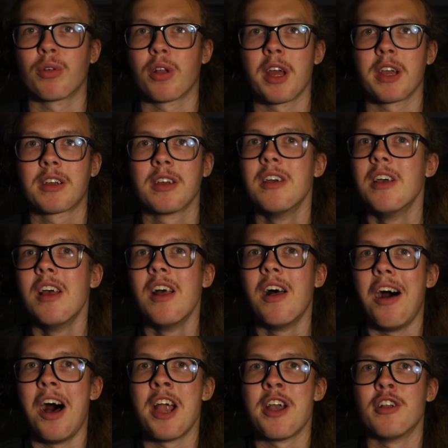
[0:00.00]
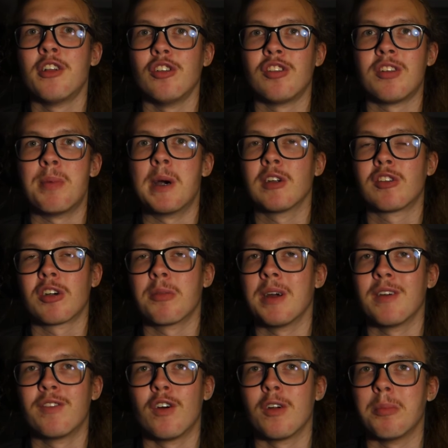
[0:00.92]
Like, I don't use the browser on
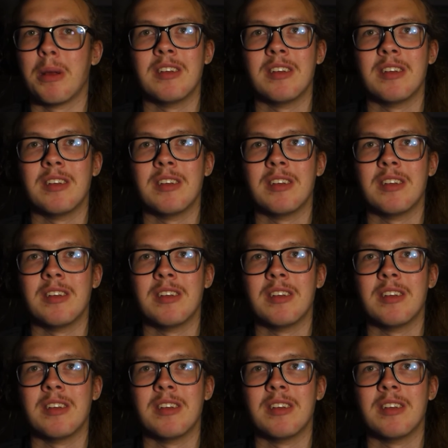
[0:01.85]
my phone